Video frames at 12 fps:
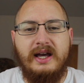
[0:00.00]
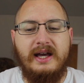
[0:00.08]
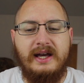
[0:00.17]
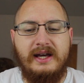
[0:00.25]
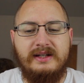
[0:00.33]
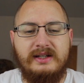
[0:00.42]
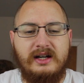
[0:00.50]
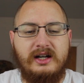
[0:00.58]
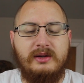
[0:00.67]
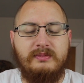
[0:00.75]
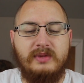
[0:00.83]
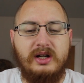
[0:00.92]
and
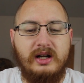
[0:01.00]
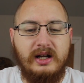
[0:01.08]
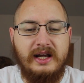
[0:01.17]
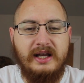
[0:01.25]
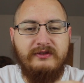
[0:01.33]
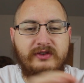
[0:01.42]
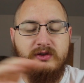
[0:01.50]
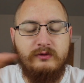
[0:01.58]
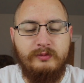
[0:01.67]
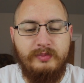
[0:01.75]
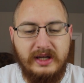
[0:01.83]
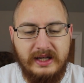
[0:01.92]
um, if
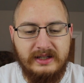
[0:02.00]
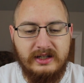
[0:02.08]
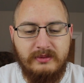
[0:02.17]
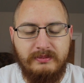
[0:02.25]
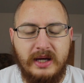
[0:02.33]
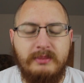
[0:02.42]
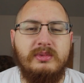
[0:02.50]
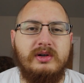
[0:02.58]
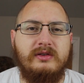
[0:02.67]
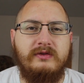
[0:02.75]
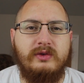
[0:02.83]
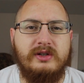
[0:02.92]
you've been a
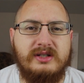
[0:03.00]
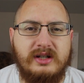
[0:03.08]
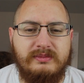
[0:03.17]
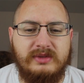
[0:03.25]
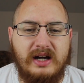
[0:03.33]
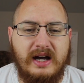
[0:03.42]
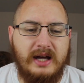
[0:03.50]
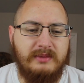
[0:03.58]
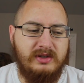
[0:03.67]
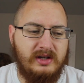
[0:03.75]
member for some time,